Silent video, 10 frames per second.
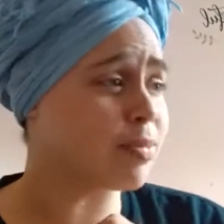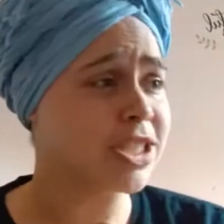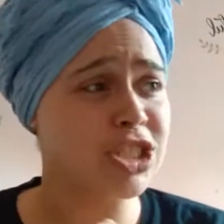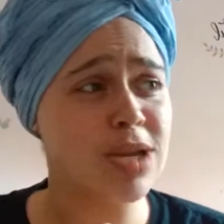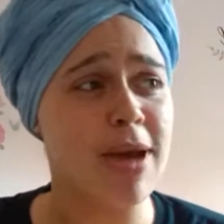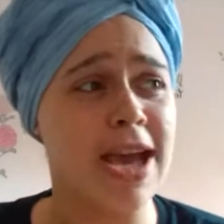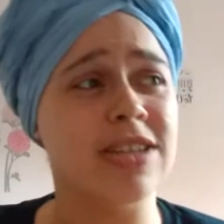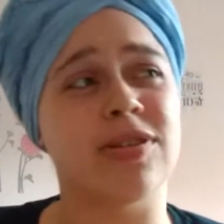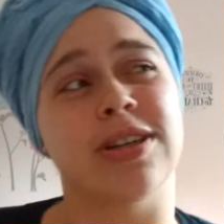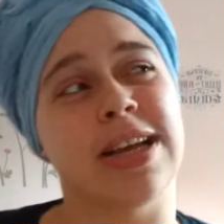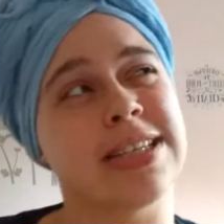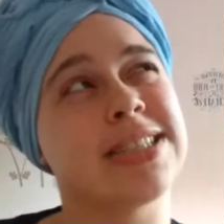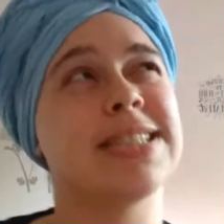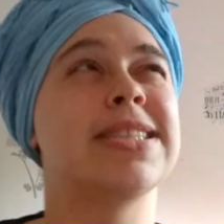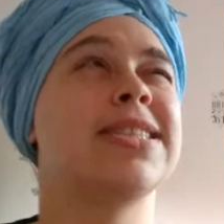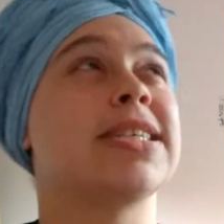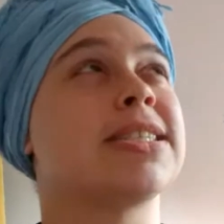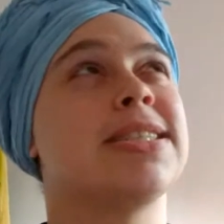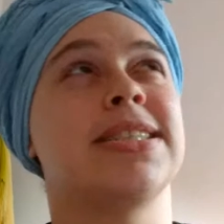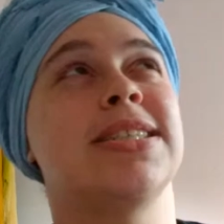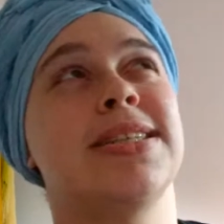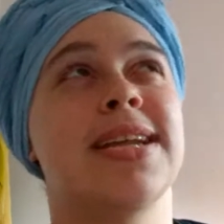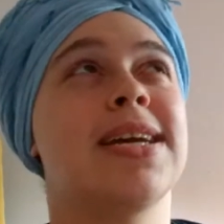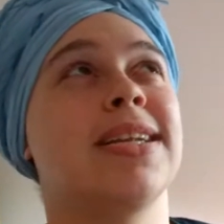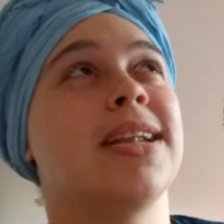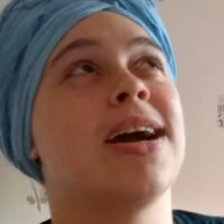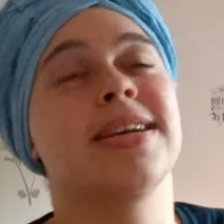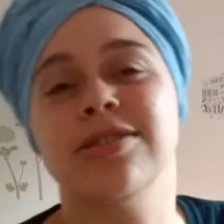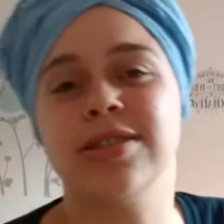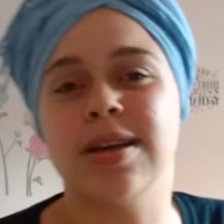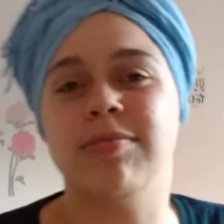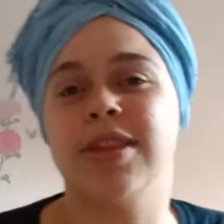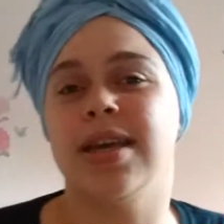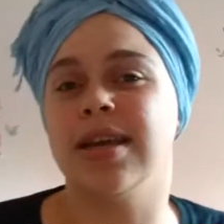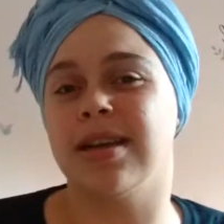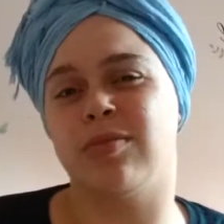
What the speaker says: TJ Maxx for like $16.99 or something.